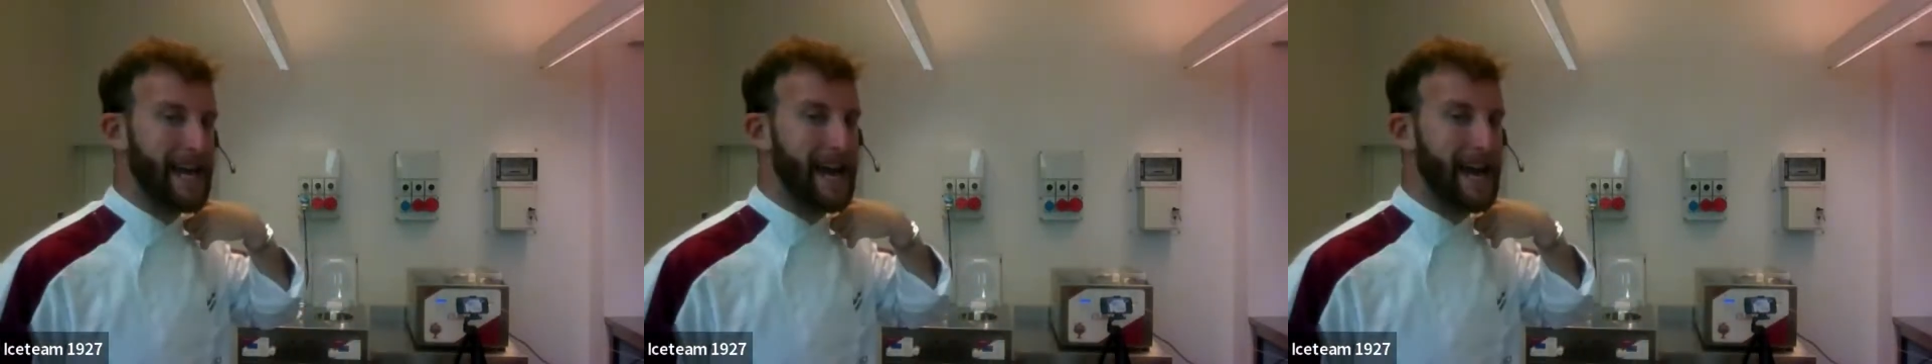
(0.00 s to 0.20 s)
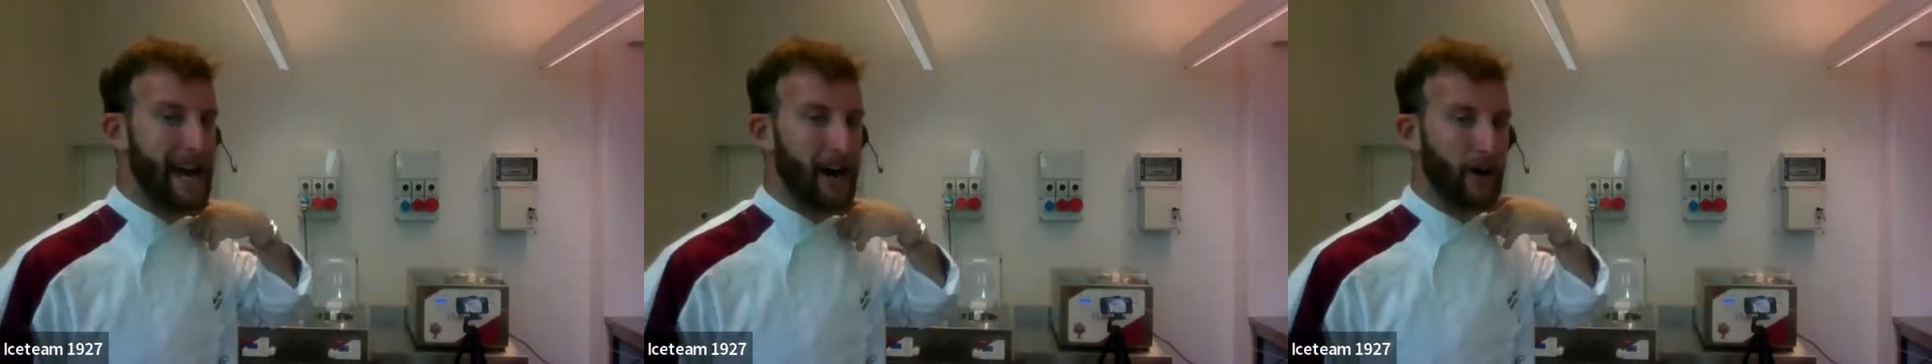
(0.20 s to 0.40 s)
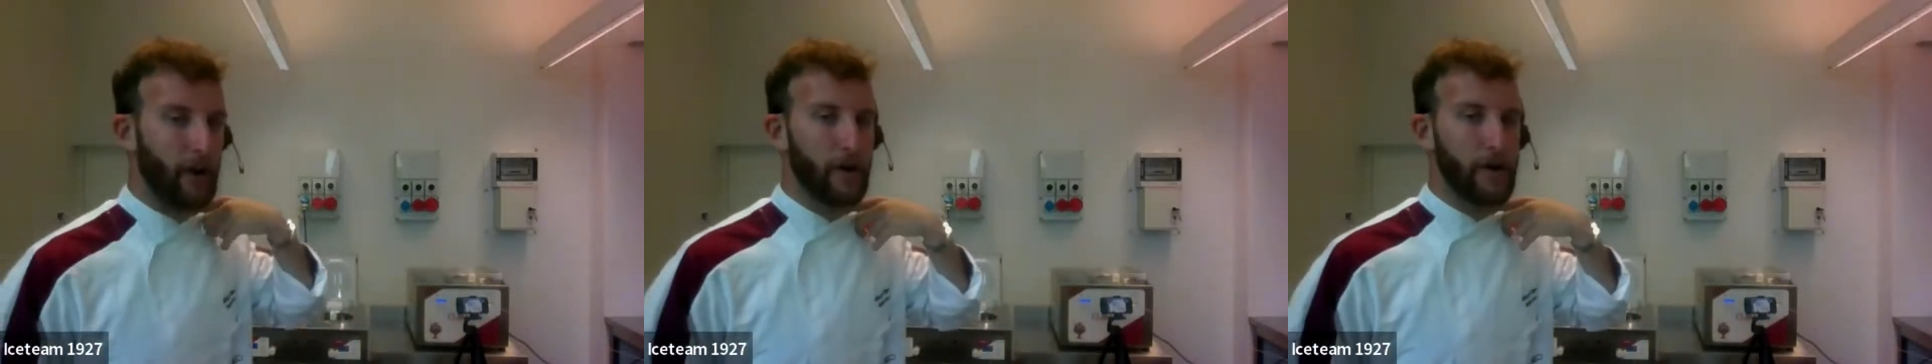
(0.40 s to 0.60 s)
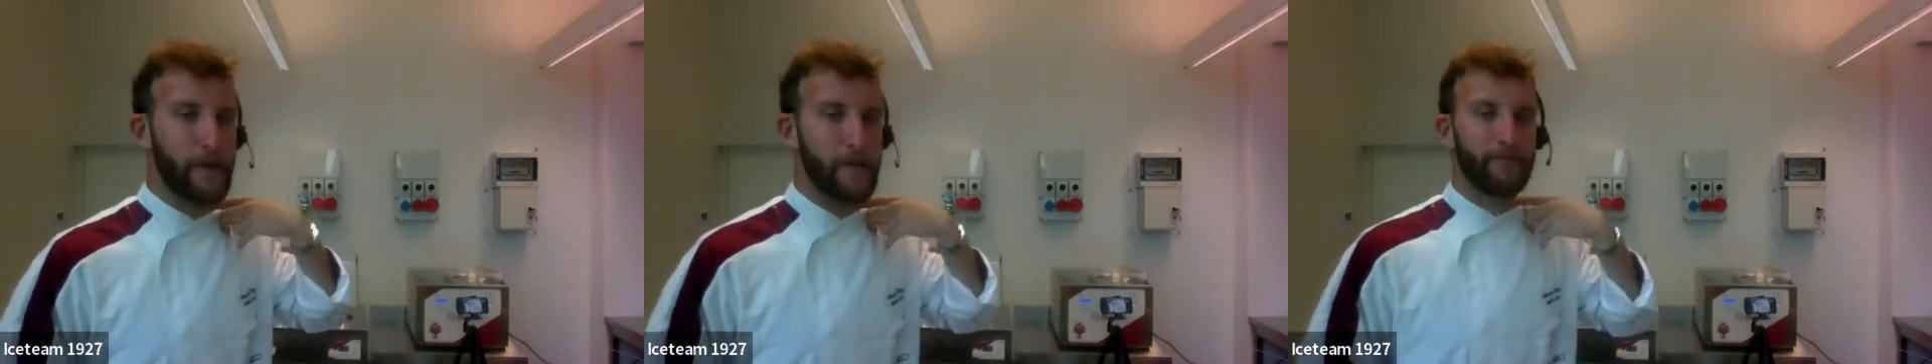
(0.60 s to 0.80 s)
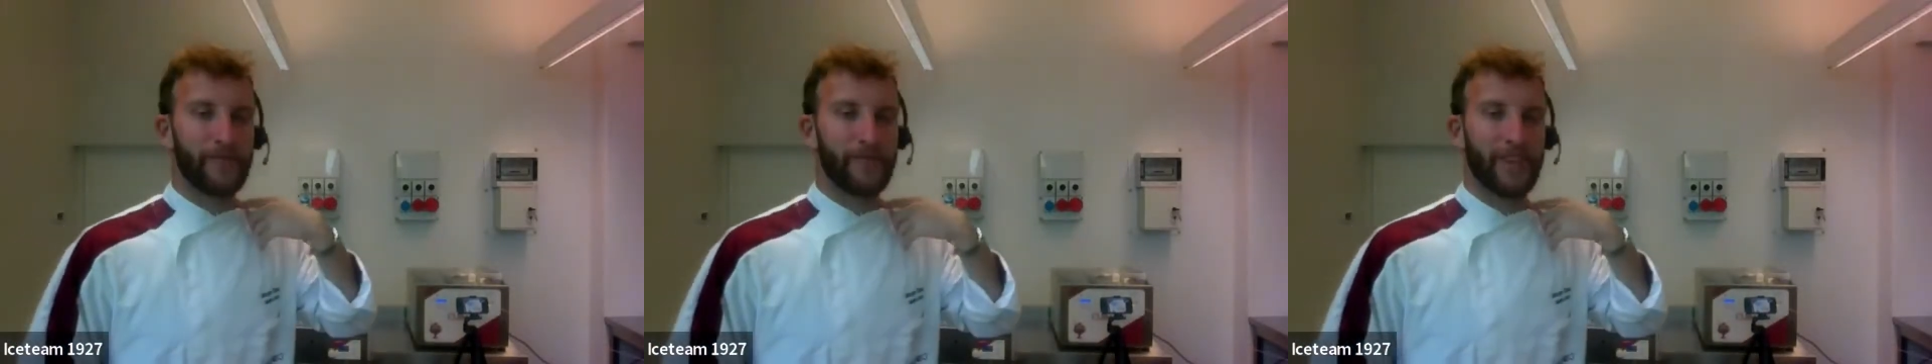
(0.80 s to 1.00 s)
now
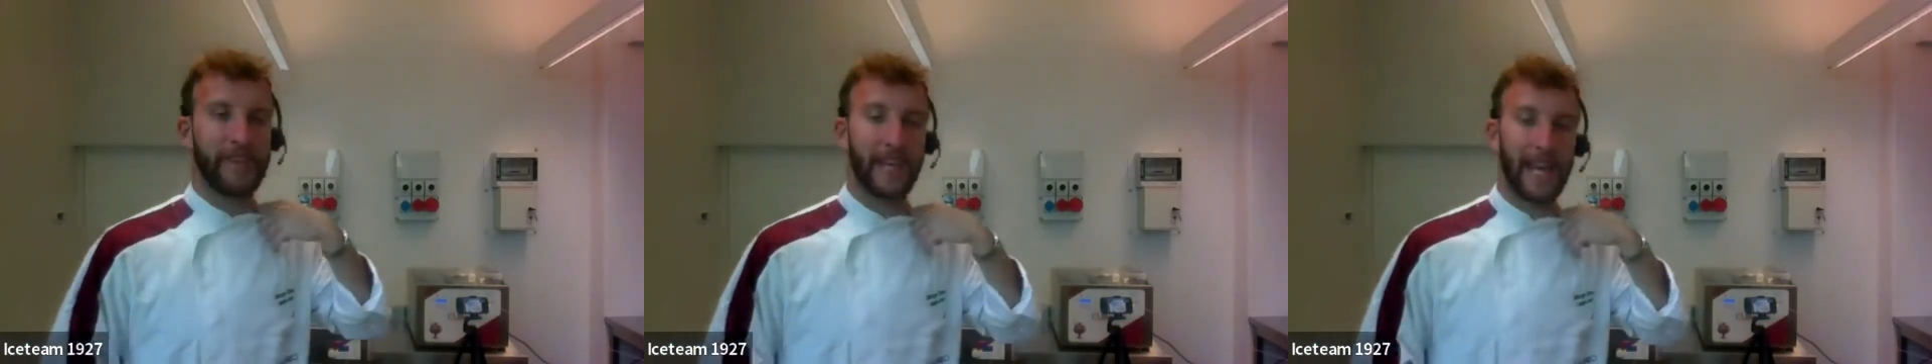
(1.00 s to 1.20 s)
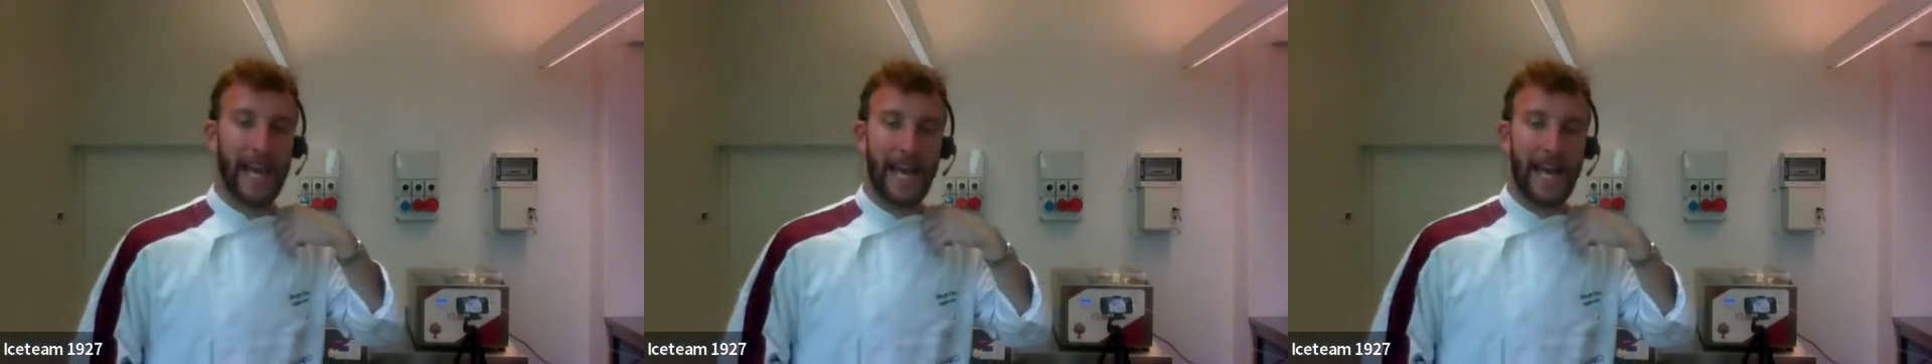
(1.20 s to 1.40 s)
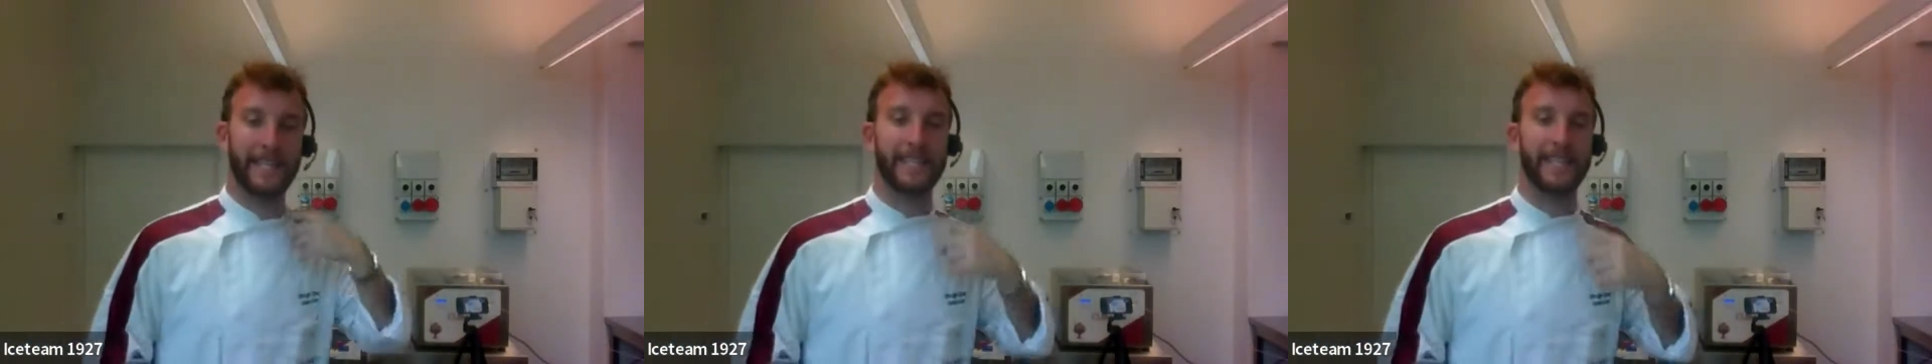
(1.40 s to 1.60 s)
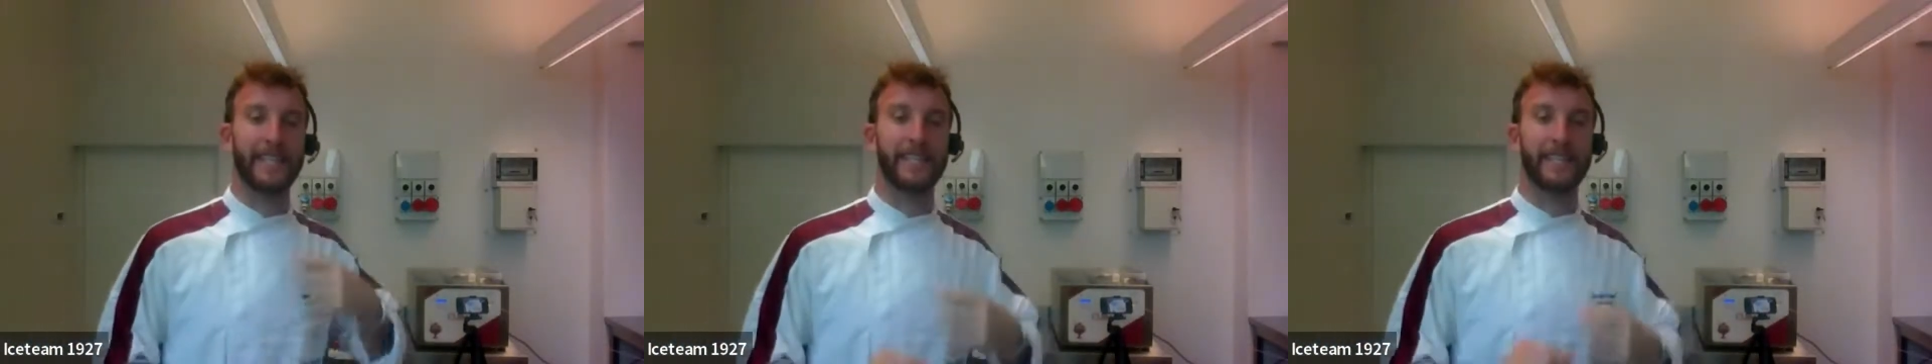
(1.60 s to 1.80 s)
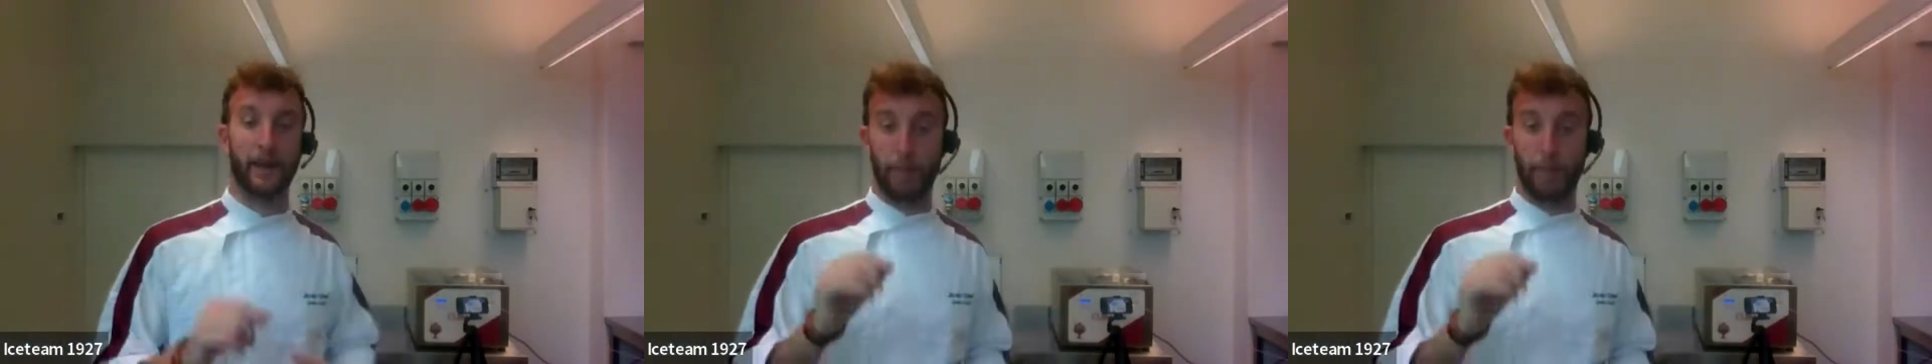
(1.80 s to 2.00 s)
the light
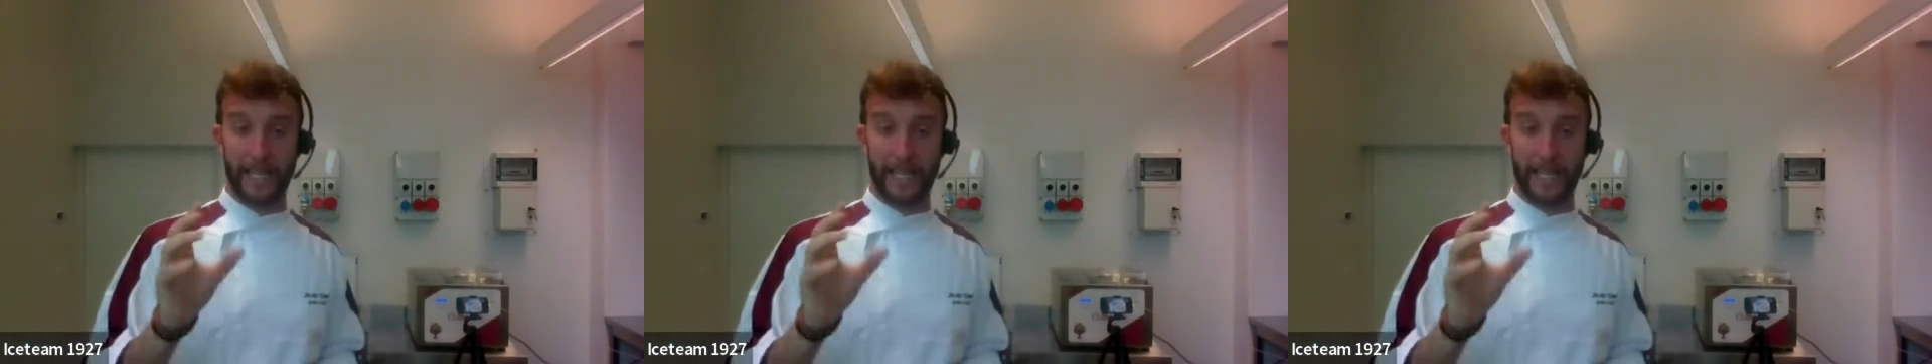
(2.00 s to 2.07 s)
is